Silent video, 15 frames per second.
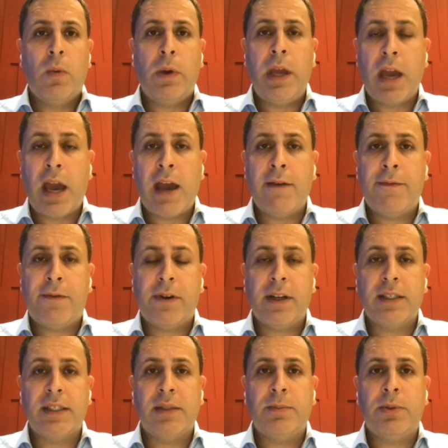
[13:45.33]
We have,
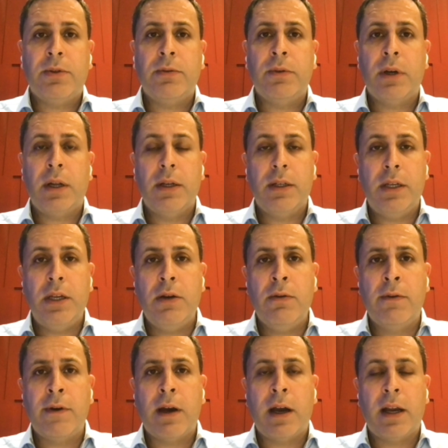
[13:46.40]
for example,
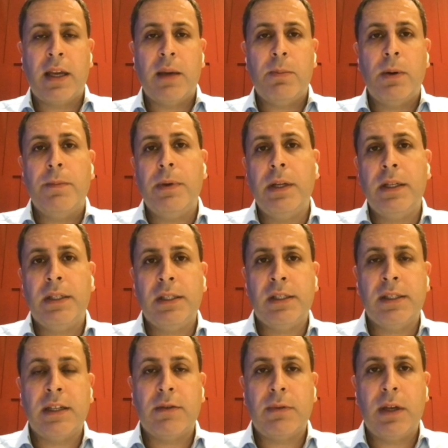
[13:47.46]
new
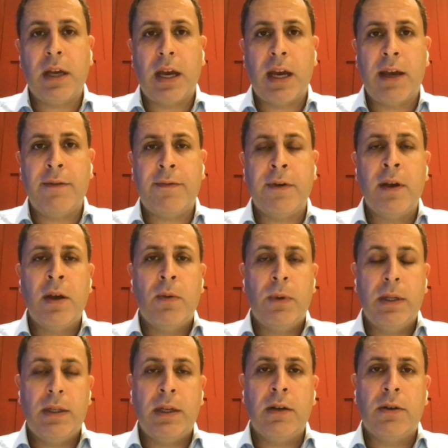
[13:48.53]
capabilities that we have
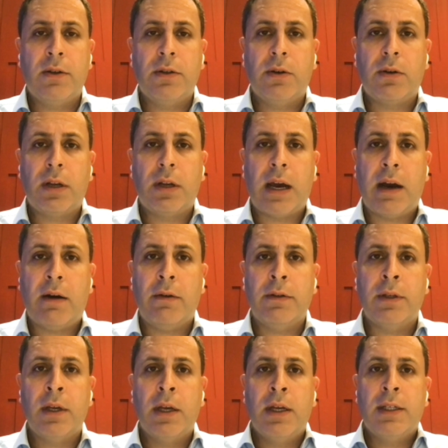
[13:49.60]
within Google
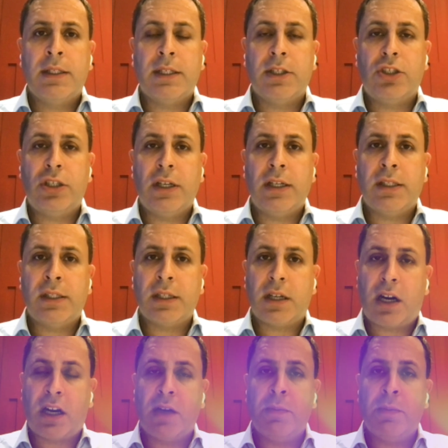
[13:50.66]
Cloud, such as